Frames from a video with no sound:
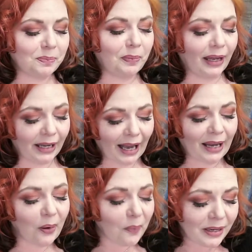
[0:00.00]
But I
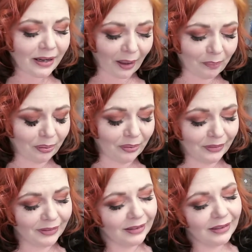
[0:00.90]
opened up
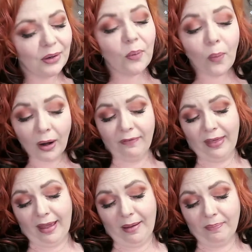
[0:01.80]
one of
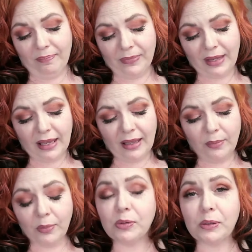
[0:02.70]
them,
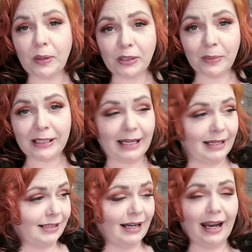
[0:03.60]
which was supposed to be
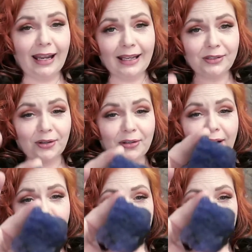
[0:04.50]
Tanzanite, and turned out to